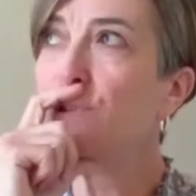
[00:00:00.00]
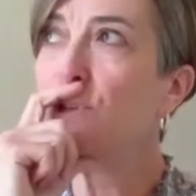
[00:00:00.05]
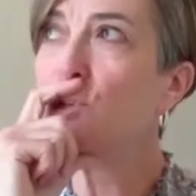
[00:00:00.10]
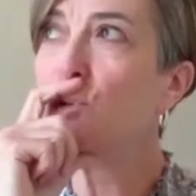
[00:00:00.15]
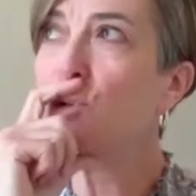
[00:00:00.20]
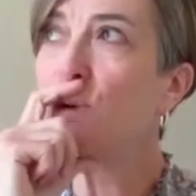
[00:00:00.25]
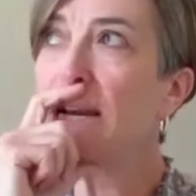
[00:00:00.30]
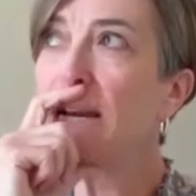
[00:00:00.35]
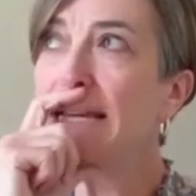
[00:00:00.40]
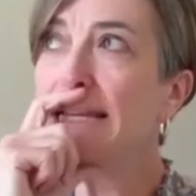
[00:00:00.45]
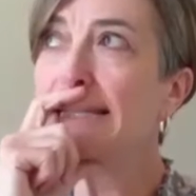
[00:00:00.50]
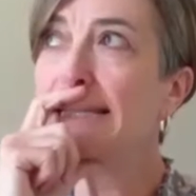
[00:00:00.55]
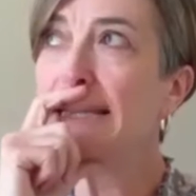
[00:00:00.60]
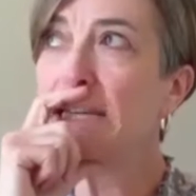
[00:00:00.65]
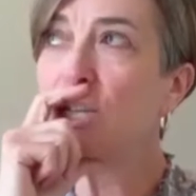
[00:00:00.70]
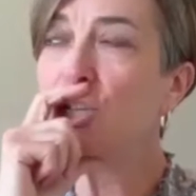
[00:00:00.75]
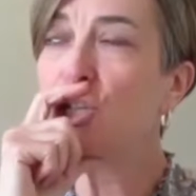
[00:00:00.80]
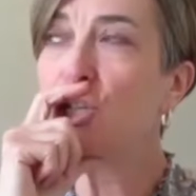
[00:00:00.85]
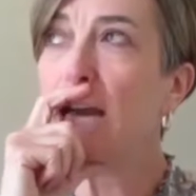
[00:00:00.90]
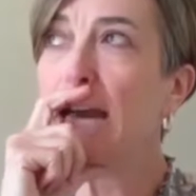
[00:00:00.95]

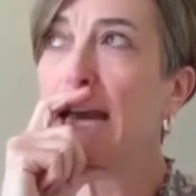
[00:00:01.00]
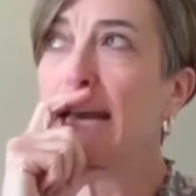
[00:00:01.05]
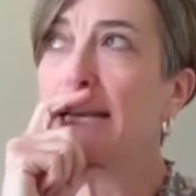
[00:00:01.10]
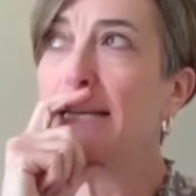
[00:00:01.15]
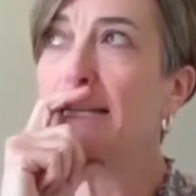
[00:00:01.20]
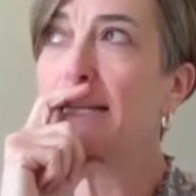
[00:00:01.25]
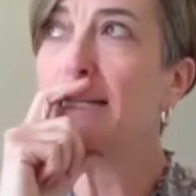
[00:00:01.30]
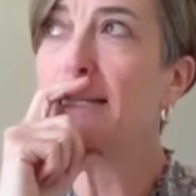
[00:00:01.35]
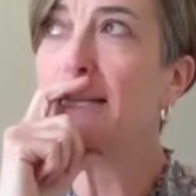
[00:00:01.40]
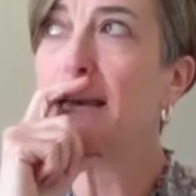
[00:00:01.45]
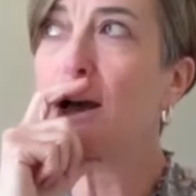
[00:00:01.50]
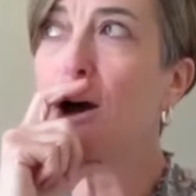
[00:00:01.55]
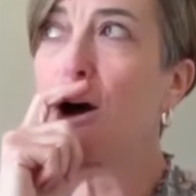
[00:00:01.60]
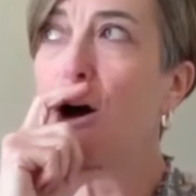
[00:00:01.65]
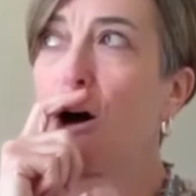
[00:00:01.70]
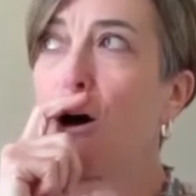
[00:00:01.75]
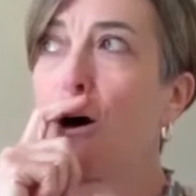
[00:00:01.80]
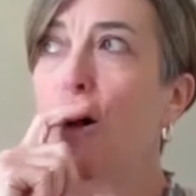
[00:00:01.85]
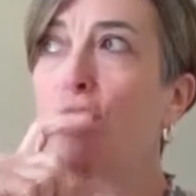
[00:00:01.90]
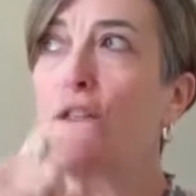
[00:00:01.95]
transitioned
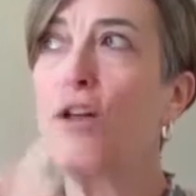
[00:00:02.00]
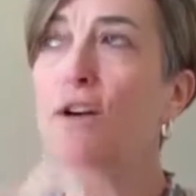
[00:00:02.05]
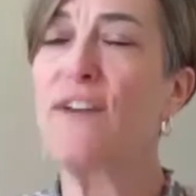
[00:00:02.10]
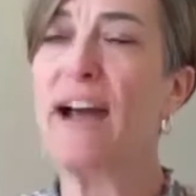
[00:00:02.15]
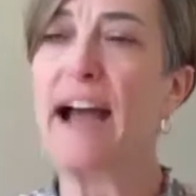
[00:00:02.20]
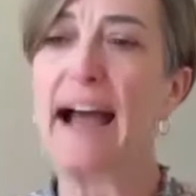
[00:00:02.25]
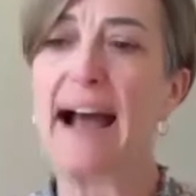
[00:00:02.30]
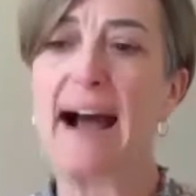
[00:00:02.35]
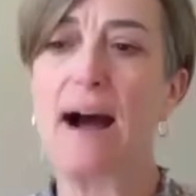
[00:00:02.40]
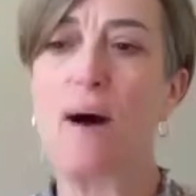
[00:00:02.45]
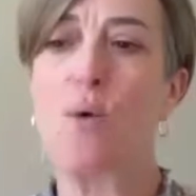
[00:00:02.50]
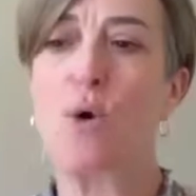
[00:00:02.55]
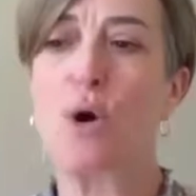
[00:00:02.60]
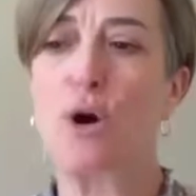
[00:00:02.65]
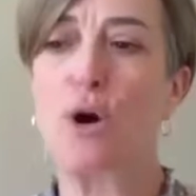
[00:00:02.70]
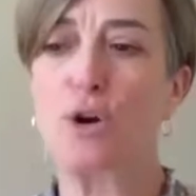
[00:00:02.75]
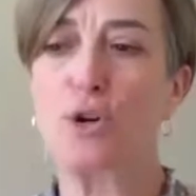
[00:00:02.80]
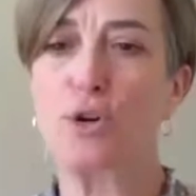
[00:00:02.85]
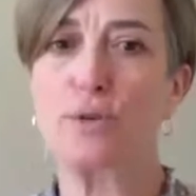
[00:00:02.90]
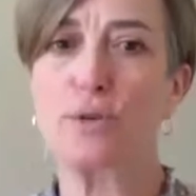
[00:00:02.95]
all of
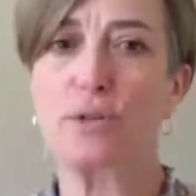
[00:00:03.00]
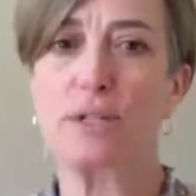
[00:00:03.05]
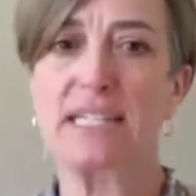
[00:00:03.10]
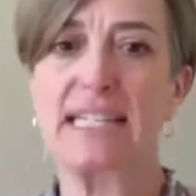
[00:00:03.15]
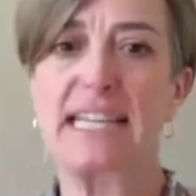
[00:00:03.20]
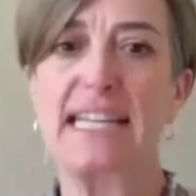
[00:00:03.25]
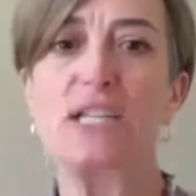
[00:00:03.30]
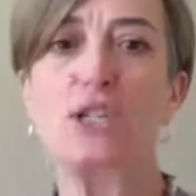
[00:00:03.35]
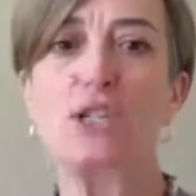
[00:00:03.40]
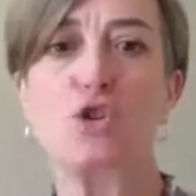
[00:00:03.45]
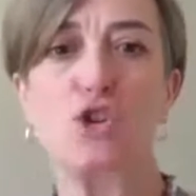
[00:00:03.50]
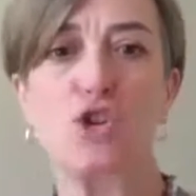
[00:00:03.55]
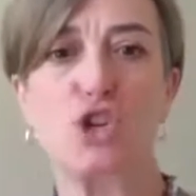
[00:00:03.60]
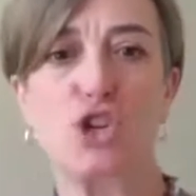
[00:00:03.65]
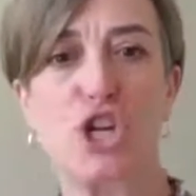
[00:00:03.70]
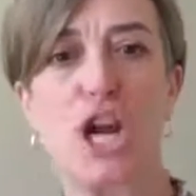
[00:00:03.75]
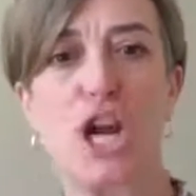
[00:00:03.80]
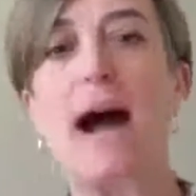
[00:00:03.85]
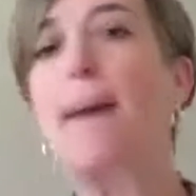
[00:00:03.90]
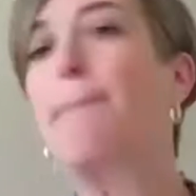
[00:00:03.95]
our teacher
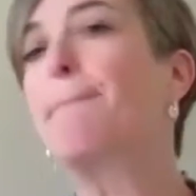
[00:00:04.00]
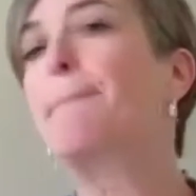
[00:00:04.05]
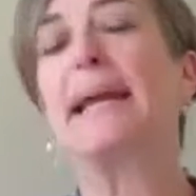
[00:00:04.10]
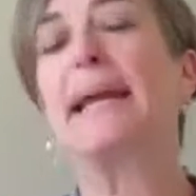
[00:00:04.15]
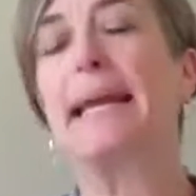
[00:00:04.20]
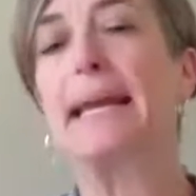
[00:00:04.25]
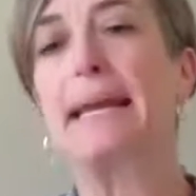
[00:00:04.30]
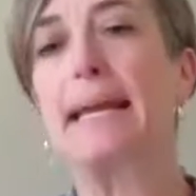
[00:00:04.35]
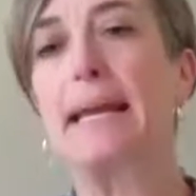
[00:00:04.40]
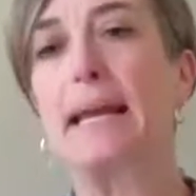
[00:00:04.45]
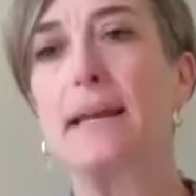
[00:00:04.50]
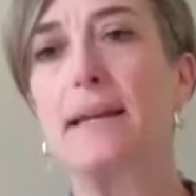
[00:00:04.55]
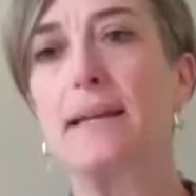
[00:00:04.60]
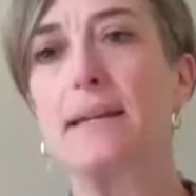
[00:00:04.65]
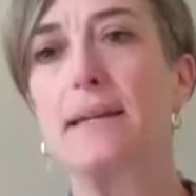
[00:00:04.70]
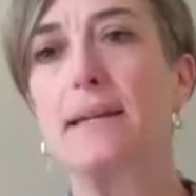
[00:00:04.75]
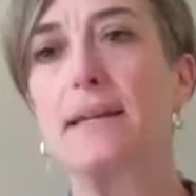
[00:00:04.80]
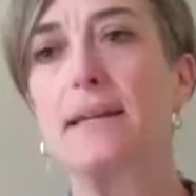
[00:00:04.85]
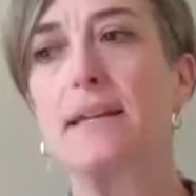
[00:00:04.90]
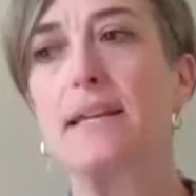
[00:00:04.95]
shopping
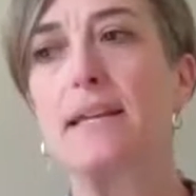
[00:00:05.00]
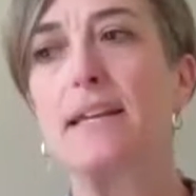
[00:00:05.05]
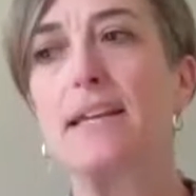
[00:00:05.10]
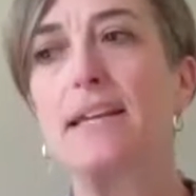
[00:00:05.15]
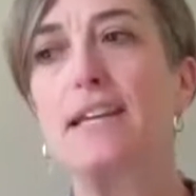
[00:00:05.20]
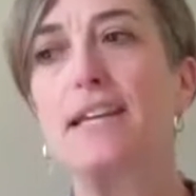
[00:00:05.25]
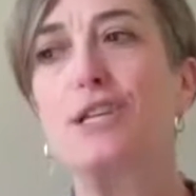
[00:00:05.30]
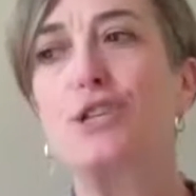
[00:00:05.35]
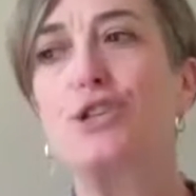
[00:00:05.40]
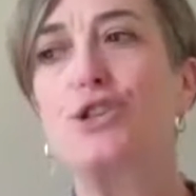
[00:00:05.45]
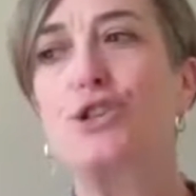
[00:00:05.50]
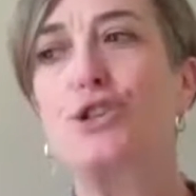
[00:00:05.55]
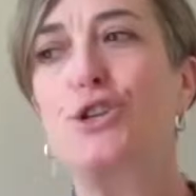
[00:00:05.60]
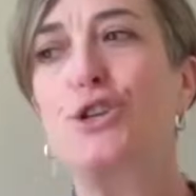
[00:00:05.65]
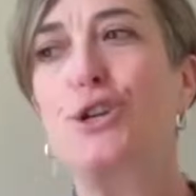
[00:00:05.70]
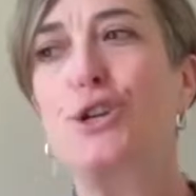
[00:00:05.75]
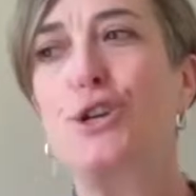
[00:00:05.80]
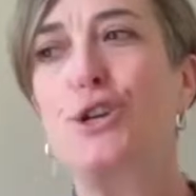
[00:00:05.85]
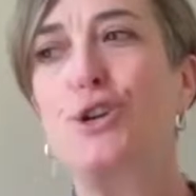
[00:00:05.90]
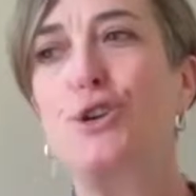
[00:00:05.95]

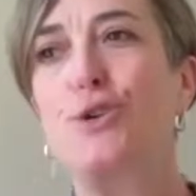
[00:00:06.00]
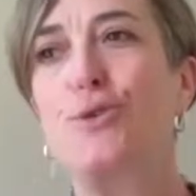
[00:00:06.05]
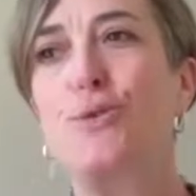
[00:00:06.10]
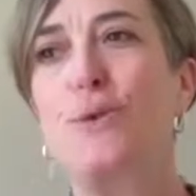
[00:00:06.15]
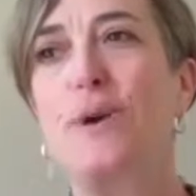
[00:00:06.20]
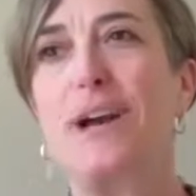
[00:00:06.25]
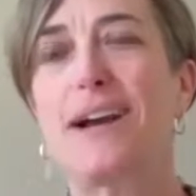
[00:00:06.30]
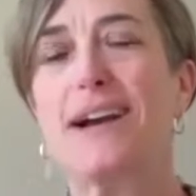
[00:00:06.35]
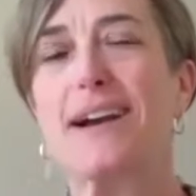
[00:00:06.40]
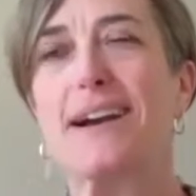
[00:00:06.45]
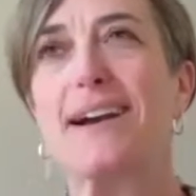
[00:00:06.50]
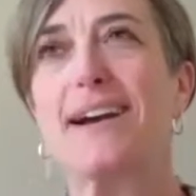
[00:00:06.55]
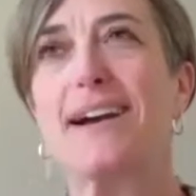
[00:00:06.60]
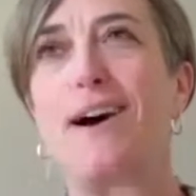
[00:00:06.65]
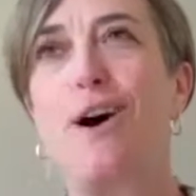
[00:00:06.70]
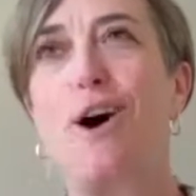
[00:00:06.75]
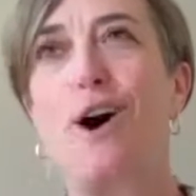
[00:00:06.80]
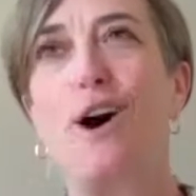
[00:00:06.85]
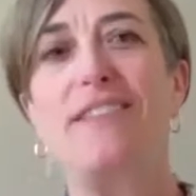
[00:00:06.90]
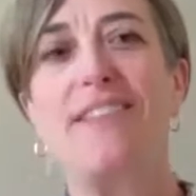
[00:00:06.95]
to
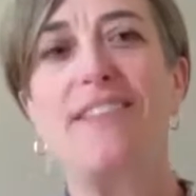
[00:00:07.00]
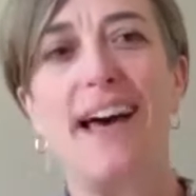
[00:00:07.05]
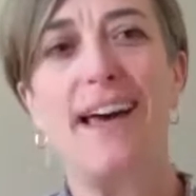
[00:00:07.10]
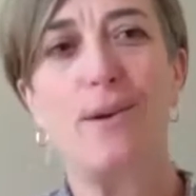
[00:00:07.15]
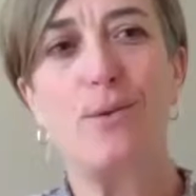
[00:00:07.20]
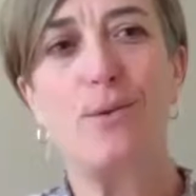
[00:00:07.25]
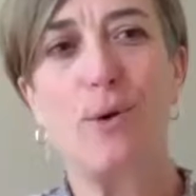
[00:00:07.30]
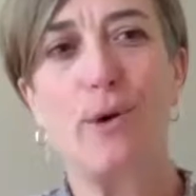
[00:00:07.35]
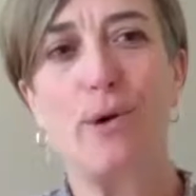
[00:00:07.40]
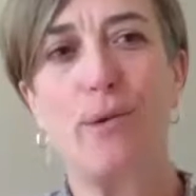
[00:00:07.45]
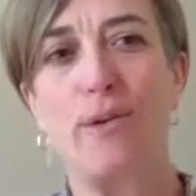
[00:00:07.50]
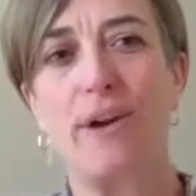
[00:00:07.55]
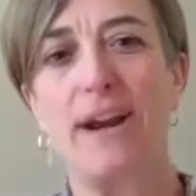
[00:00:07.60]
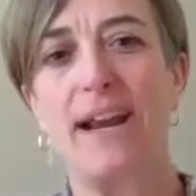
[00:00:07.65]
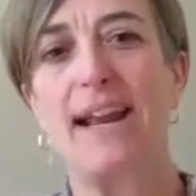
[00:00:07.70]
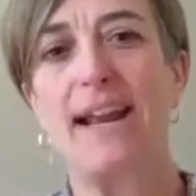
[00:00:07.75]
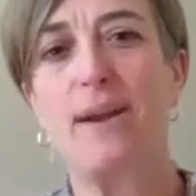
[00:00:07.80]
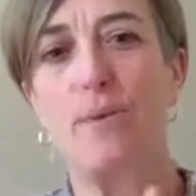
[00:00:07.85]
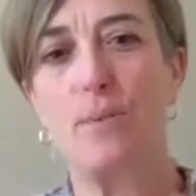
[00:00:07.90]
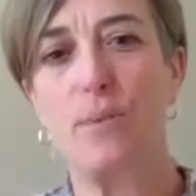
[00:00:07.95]
online
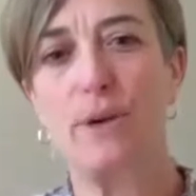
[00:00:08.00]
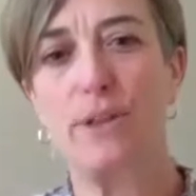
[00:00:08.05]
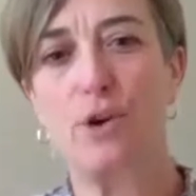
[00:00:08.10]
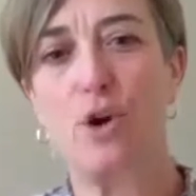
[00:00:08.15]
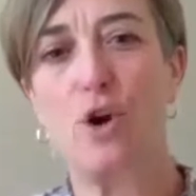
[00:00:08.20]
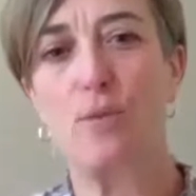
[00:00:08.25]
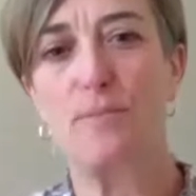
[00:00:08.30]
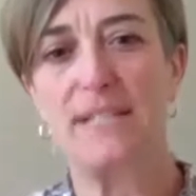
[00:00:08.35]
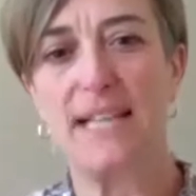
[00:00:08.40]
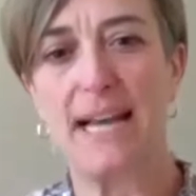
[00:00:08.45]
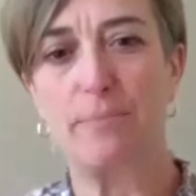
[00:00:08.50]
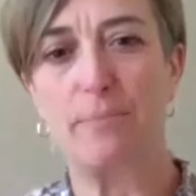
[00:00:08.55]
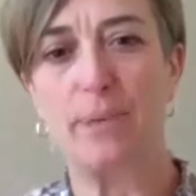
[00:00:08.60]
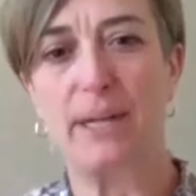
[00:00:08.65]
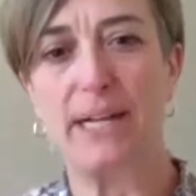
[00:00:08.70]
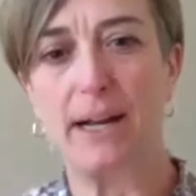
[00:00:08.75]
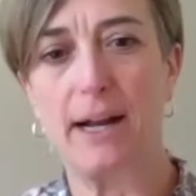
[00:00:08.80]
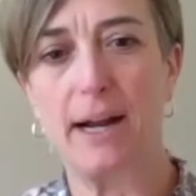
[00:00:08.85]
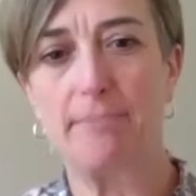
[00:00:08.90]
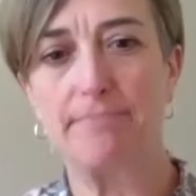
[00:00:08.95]
ordering with curbside
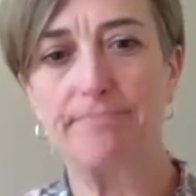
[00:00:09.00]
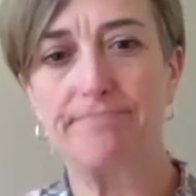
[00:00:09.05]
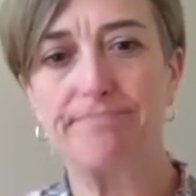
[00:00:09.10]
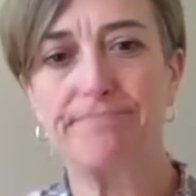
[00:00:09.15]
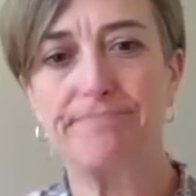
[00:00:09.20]
pickup.